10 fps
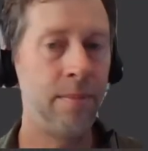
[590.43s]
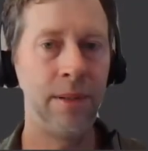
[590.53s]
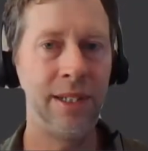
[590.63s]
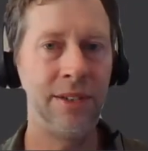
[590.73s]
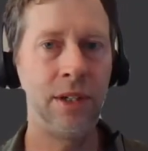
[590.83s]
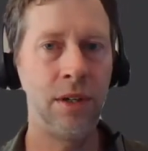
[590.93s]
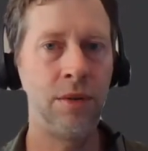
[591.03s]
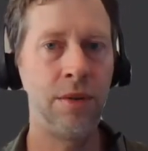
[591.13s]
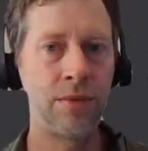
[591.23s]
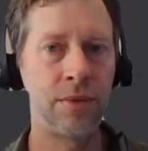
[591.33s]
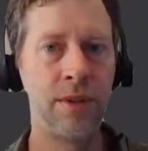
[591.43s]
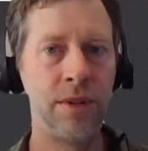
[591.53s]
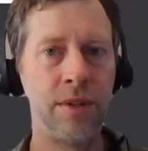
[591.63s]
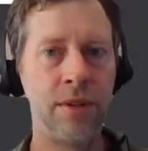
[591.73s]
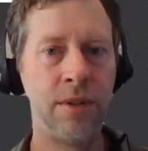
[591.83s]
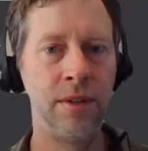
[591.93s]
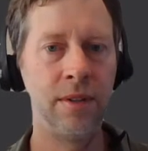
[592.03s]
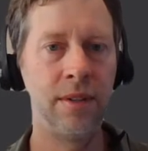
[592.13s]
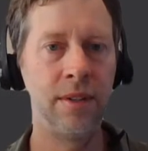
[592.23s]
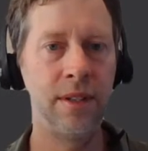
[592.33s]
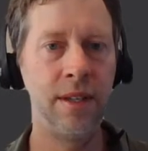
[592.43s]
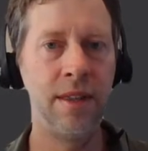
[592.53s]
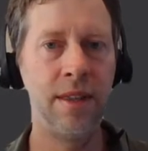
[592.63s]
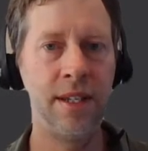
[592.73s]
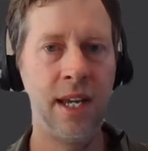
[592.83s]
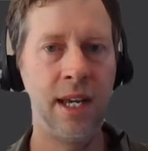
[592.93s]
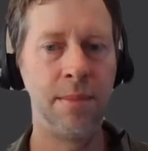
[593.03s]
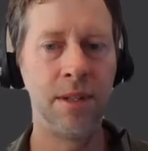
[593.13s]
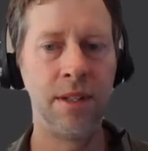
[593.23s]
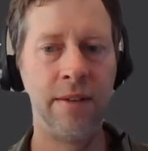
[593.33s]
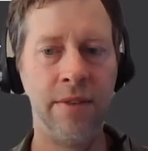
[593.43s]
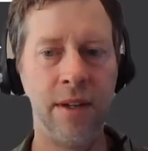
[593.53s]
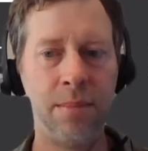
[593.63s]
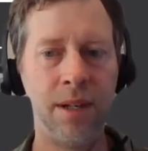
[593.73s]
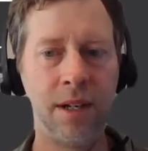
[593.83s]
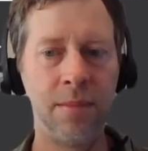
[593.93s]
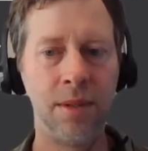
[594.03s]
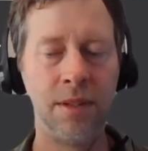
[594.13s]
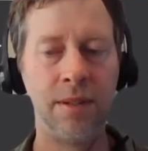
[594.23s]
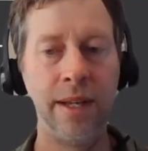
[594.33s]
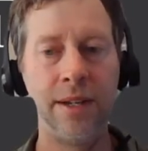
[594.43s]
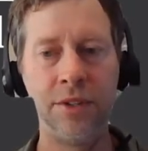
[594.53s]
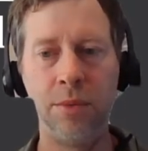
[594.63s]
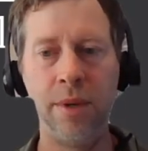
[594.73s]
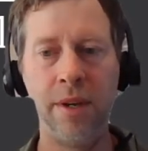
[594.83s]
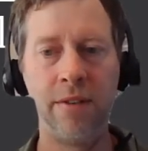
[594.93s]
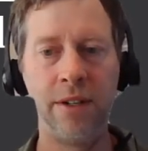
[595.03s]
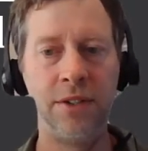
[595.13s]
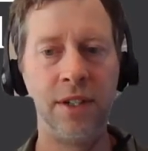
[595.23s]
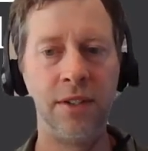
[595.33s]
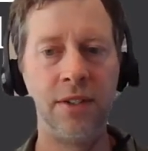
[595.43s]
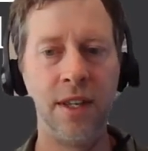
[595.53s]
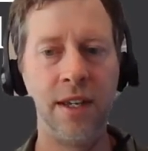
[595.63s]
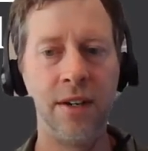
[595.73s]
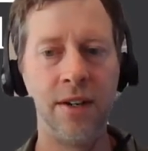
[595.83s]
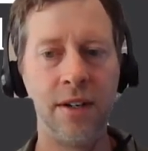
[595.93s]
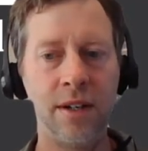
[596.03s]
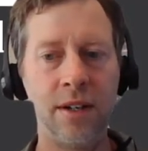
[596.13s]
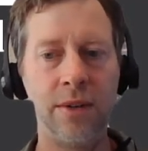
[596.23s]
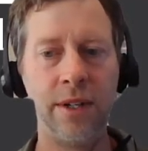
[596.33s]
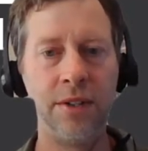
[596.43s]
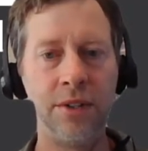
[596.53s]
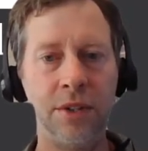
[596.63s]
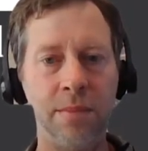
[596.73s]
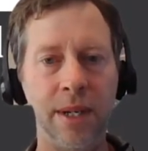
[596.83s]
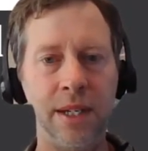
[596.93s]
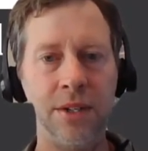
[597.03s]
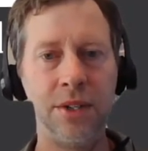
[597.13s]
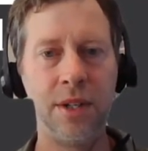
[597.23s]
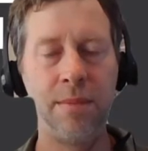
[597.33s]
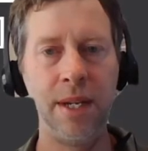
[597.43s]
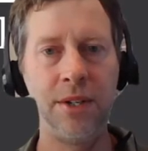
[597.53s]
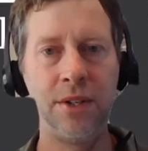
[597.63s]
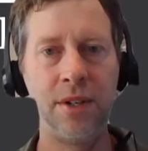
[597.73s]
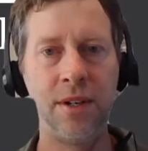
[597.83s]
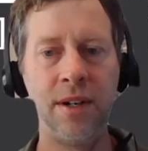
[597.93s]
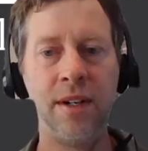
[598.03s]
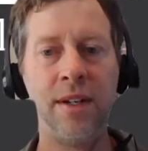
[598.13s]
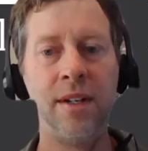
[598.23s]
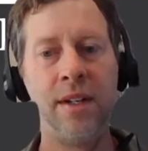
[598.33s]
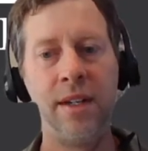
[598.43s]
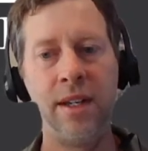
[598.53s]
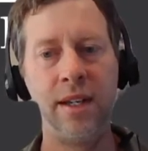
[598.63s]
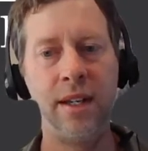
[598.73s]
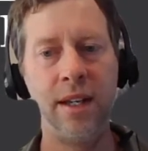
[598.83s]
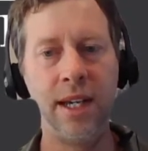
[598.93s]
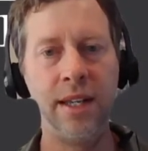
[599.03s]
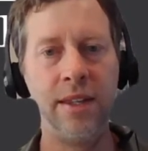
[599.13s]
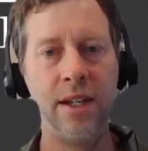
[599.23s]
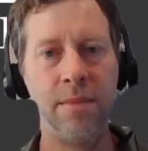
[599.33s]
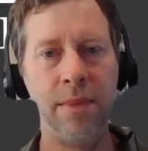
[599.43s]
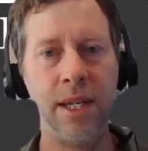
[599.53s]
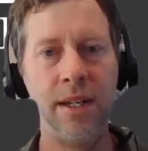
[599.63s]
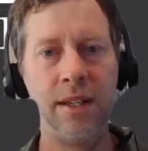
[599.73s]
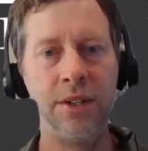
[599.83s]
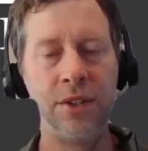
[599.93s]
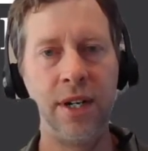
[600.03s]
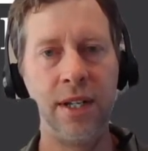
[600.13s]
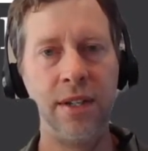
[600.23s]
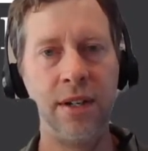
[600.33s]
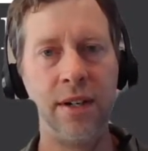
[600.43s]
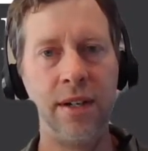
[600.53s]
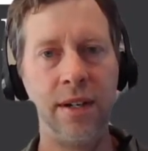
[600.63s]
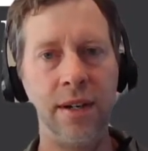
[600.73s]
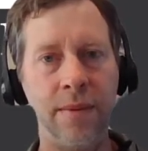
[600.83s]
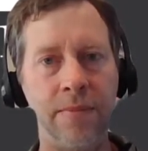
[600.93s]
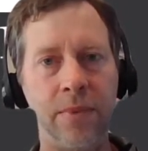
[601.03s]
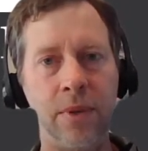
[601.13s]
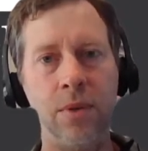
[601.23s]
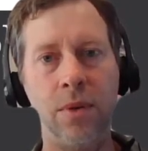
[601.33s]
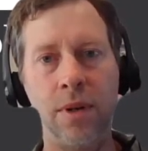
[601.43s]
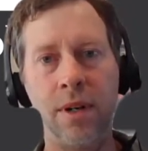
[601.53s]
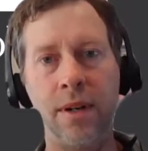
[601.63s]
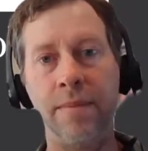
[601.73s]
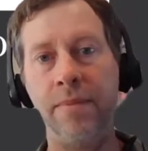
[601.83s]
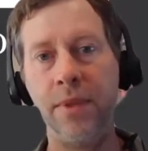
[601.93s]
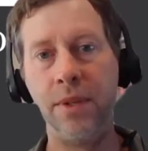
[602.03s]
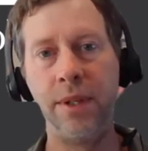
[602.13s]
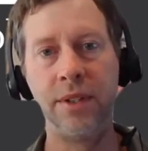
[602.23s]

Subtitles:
Please go through the table of the applicable SOP, for instance, that you're going to submit, just to make sure, again, that you're meeting these criteria or doing